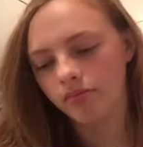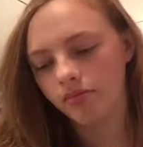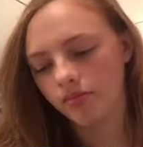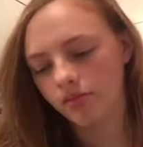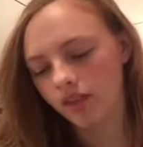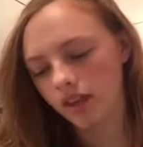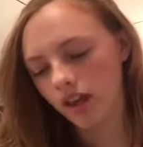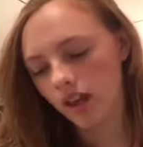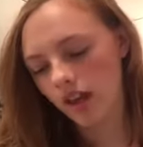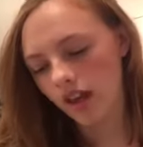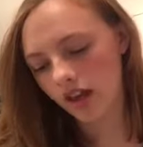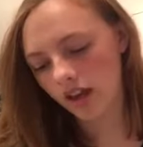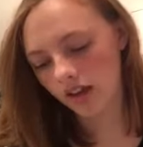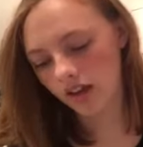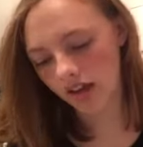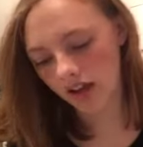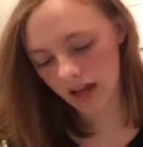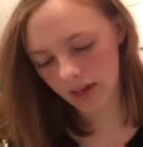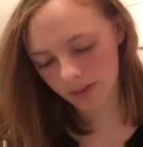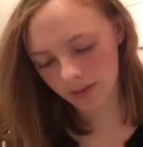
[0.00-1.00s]
yay,
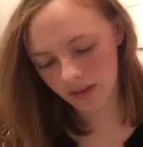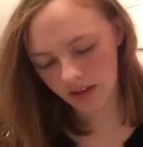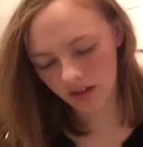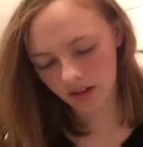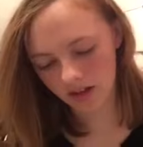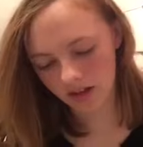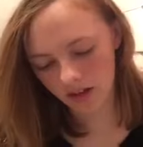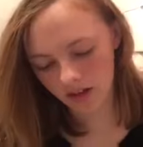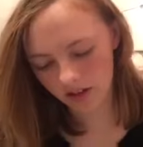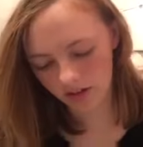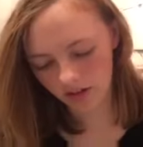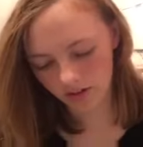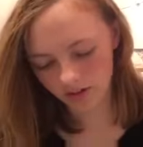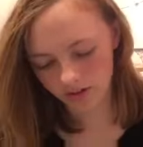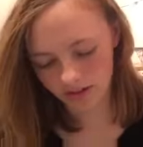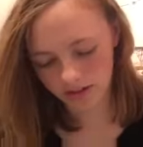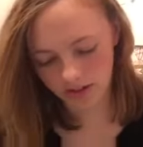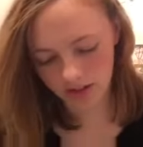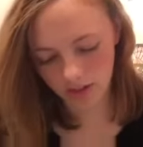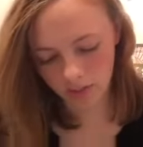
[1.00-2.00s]
happy, not
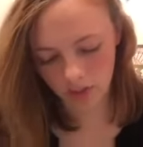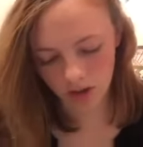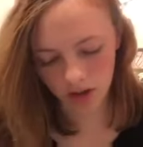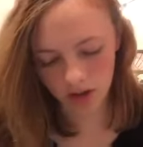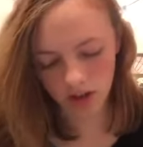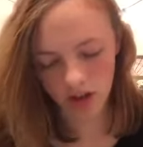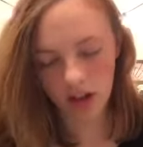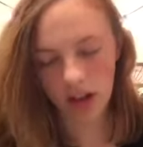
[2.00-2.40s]
nervous anymore.